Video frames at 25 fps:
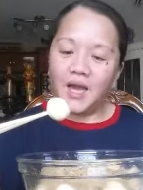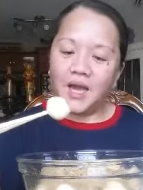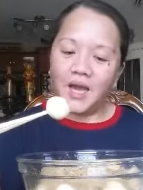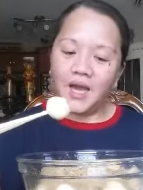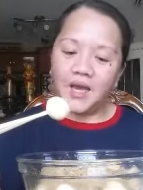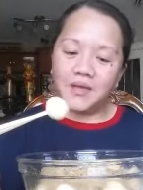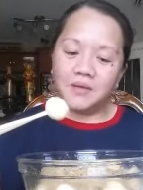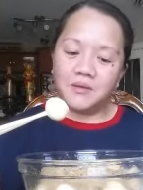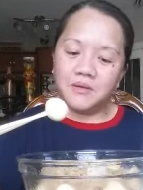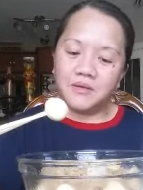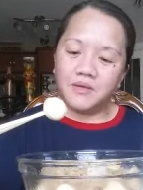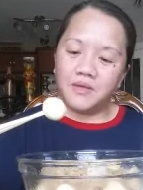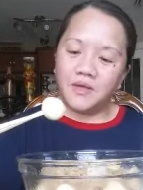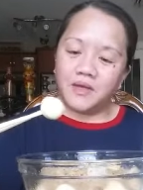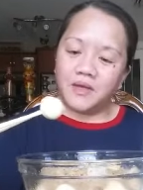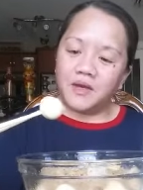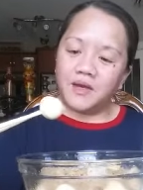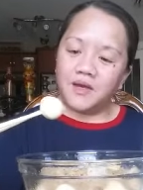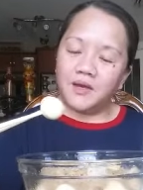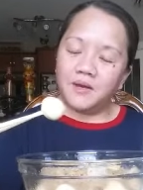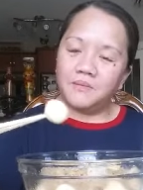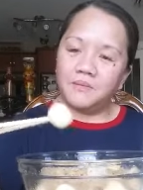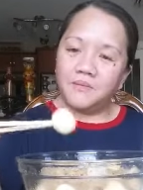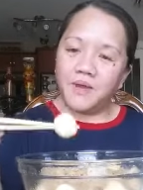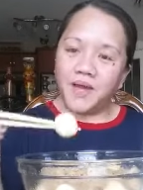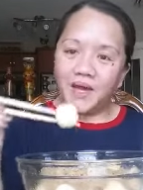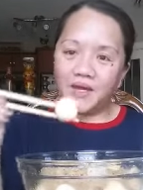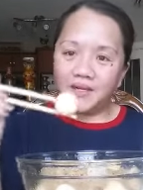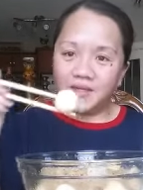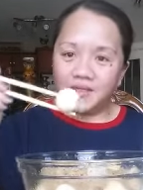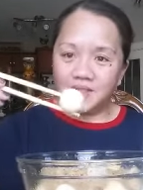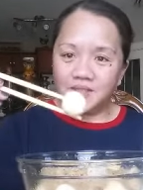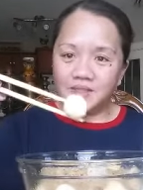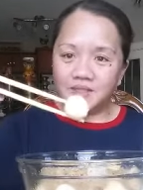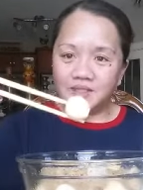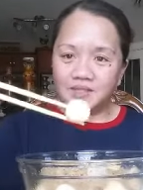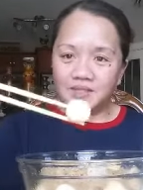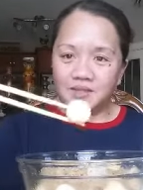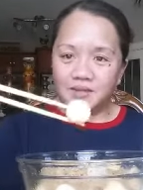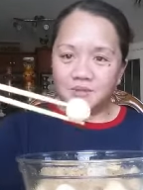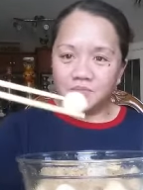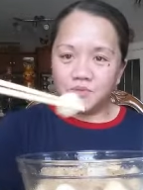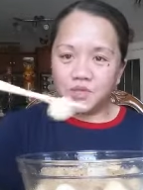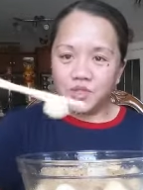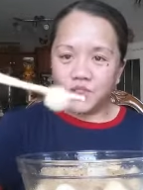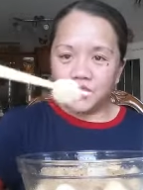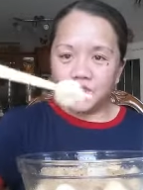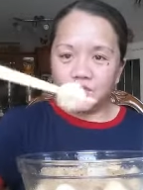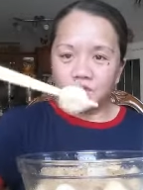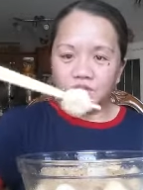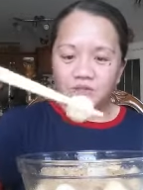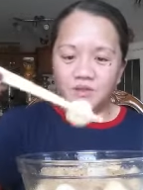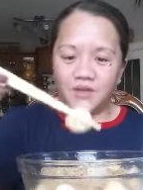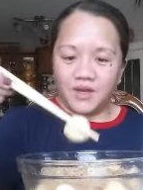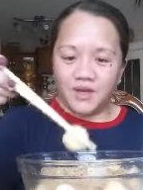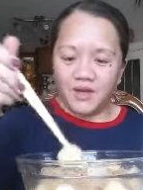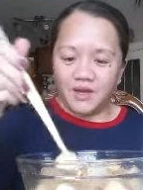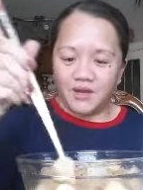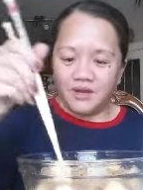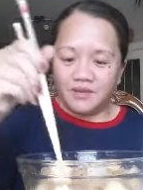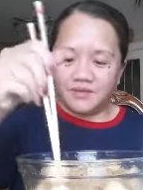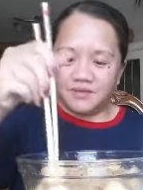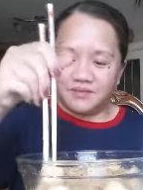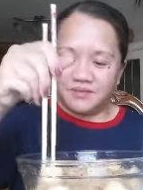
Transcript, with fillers: I um, added some... Uh,